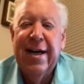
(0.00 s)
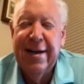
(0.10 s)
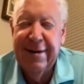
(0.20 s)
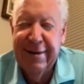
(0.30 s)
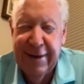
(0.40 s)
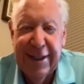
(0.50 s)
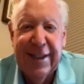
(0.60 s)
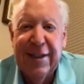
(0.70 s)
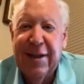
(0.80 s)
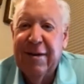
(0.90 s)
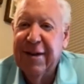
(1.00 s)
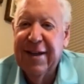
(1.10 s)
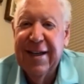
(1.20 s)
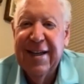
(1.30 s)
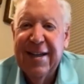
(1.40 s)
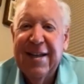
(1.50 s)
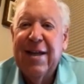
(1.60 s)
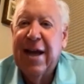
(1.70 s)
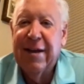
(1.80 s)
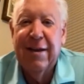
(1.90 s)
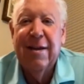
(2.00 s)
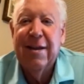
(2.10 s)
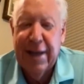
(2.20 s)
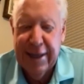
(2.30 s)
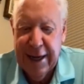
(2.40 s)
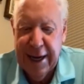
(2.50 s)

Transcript: said, "No, I have to go relieve myself."